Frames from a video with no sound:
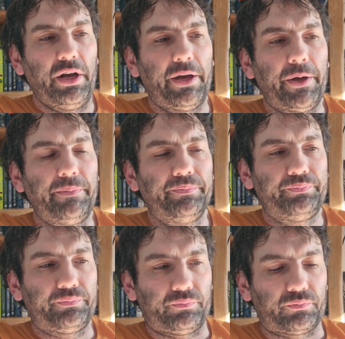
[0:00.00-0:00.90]

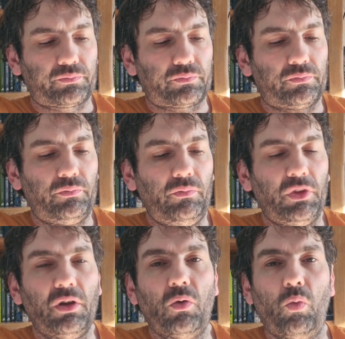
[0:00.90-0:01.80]

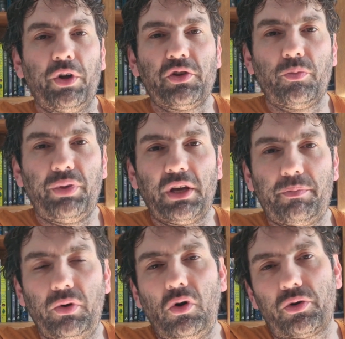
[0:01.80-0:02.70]
When you
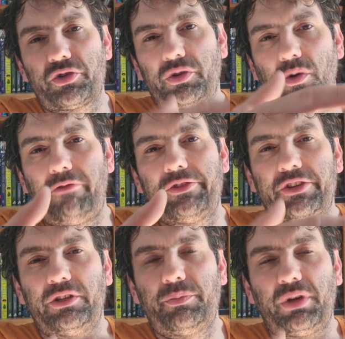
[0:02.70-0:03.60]
pick books, you
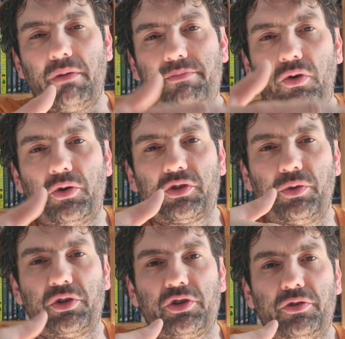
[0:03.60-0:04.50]
obviously pick
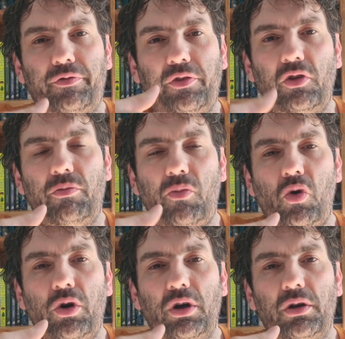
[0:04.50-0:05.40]
books which you feel
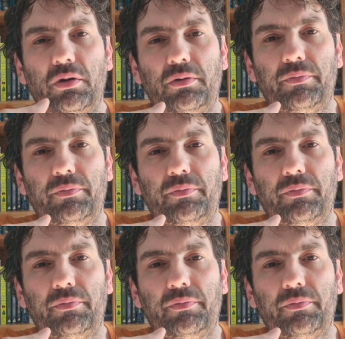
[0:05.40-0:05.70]
more